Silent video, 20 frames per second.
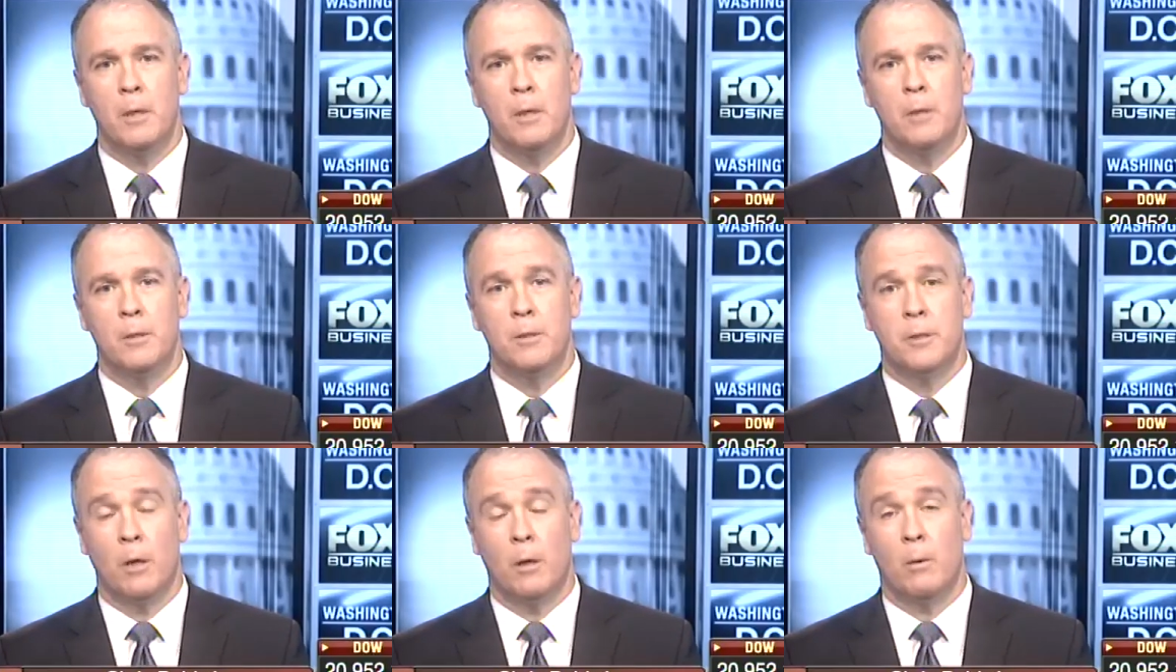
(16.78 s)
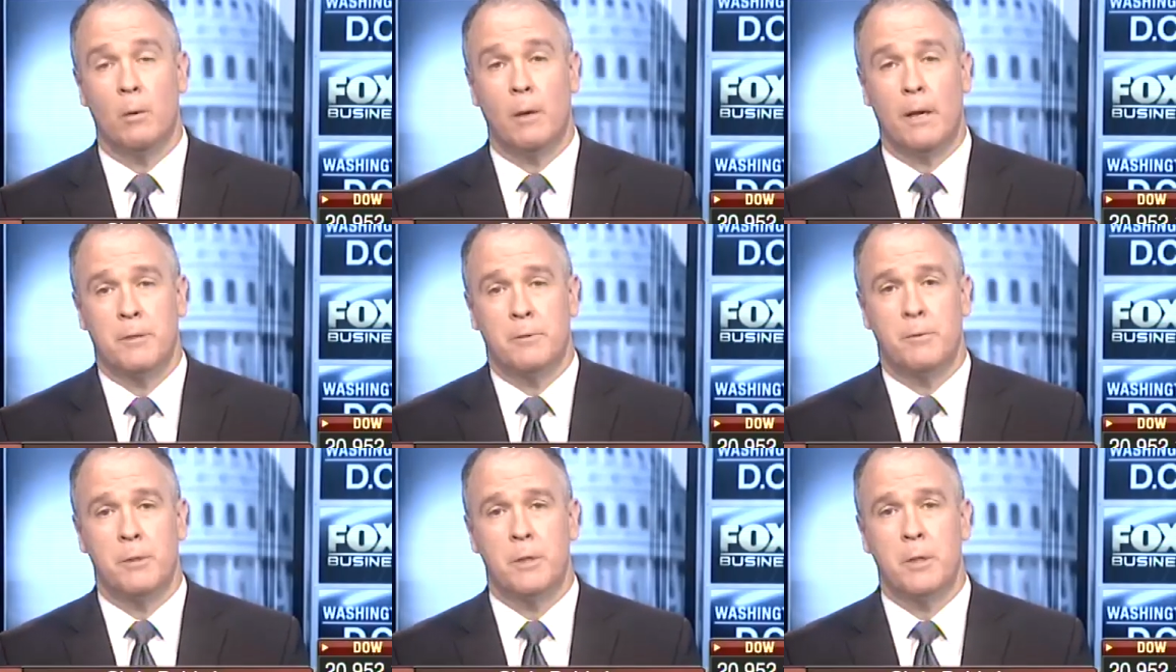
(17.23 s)
So
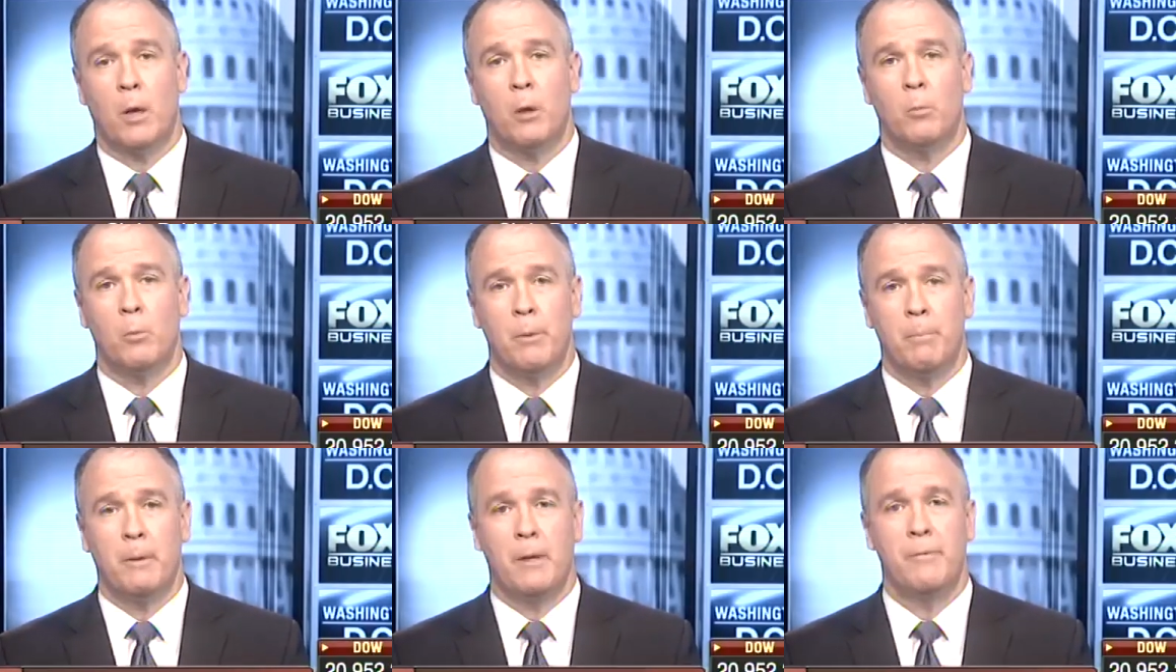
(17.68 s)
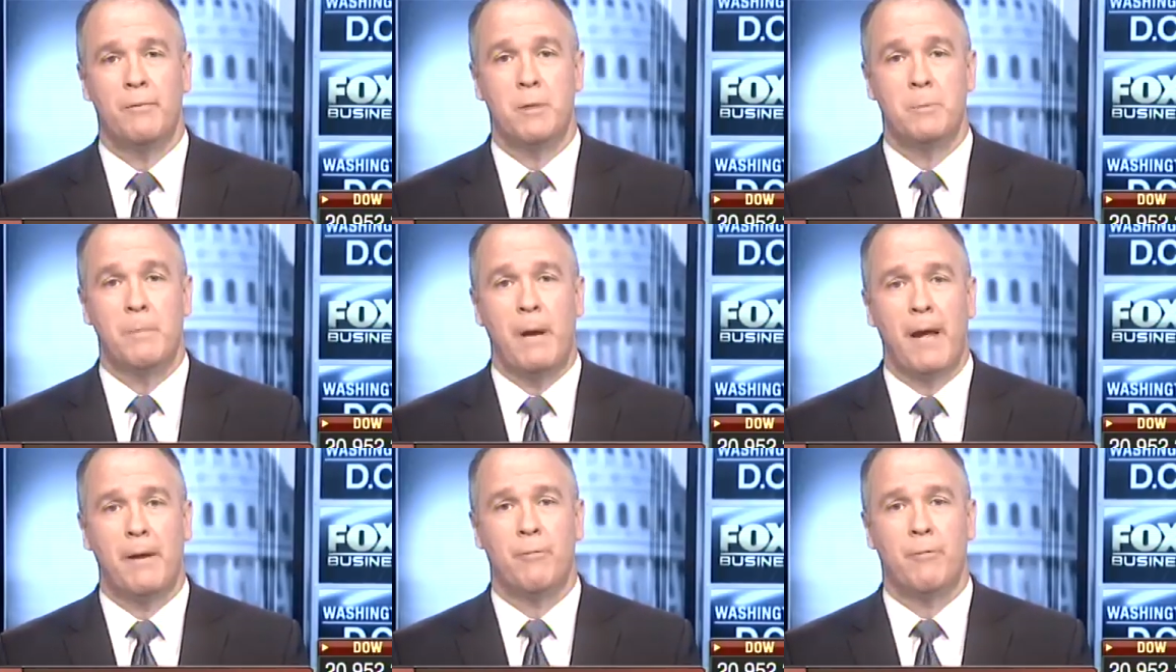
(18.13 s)
as a result, we believe
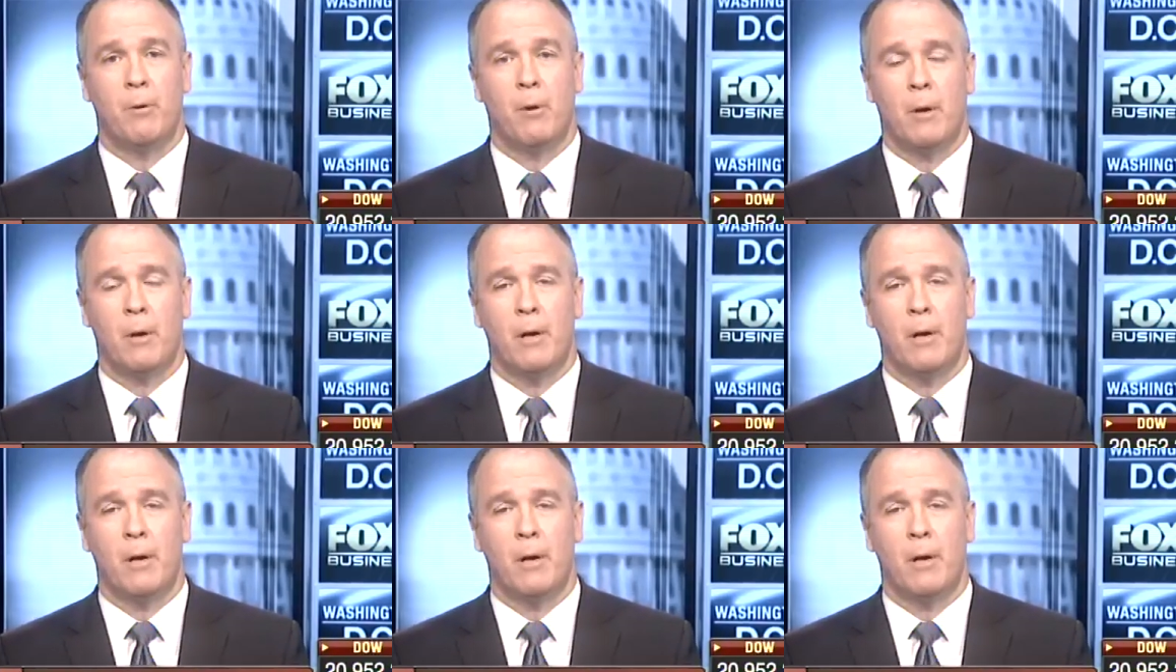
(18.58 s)
it's bad for our